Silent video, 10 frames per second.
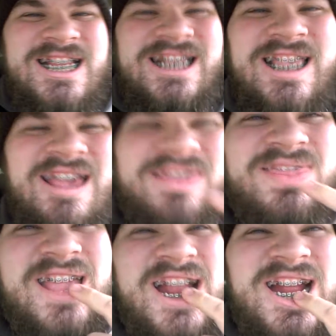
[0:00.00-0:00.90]
you see that
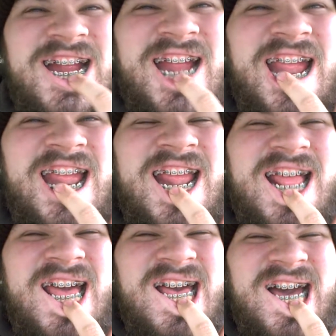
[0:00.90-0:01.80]
thicker
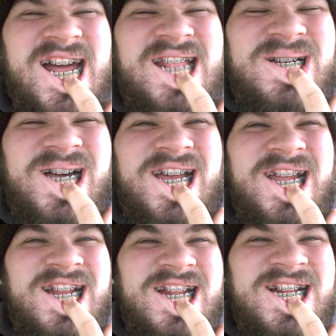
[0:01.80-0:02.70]
iron
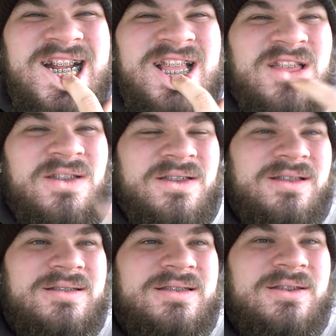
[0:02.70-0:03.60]
wire?
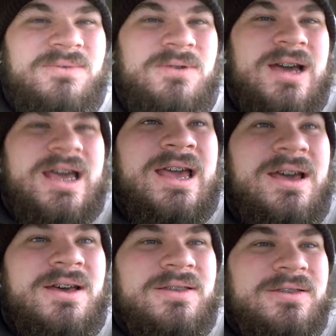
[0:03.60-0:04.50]
Like
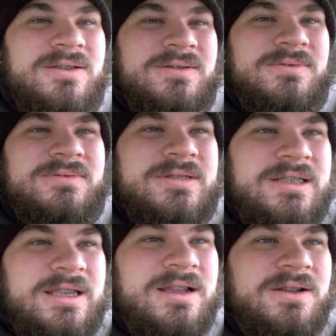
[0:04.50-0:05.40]
wow, you know,
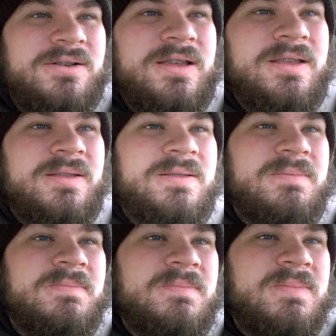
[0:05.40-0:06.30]
scary.
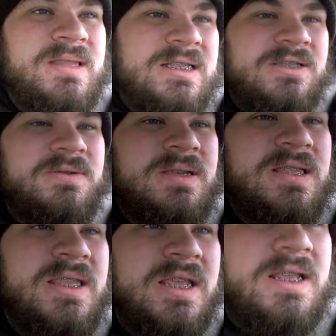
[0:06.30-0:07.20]
It doesn't do
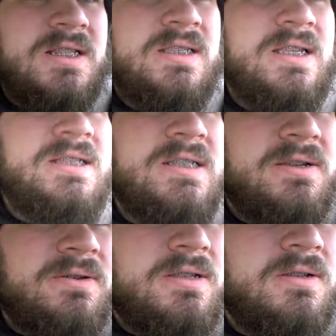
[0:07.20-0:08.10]
anything. It's not
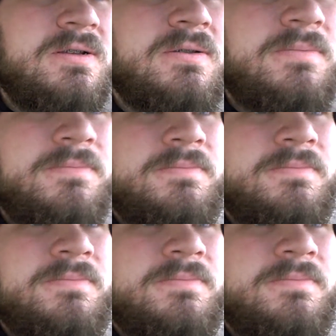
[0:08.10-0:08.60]
scary at all.